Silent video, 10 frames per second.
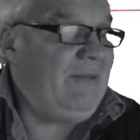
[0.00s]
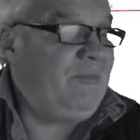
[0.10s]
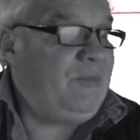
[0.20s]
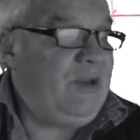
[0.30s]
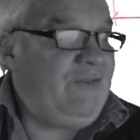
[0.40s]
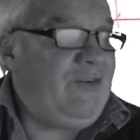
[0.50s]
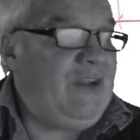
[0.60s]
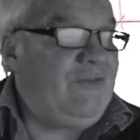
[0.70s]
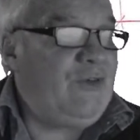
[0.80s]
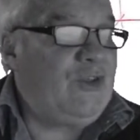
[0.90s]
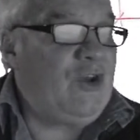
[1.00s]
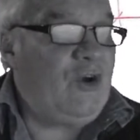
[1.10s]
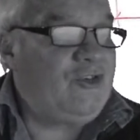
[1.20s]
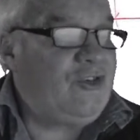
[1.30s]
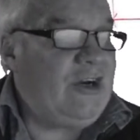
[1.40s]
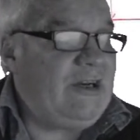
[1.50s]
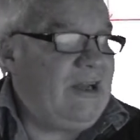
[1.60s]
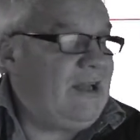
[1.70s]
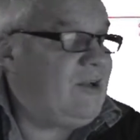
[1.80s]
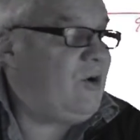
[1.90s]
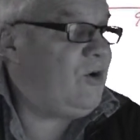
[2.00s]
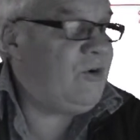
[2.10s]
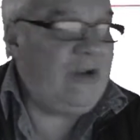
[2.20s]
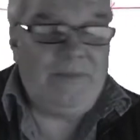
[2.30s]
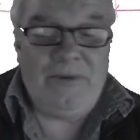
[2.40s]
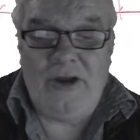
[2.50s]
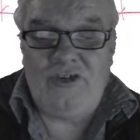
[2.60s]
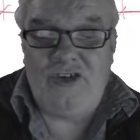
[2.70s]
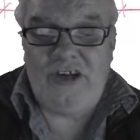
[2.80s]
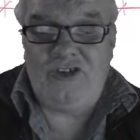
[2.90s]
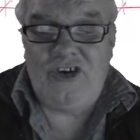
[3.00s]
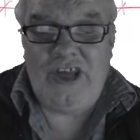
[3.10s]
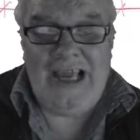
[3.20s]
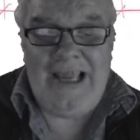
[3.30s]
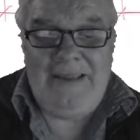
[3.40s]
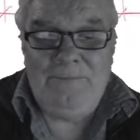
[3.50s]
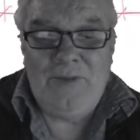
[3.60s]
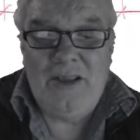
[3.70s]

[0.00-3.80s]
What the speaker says: briefing for the concrete project today,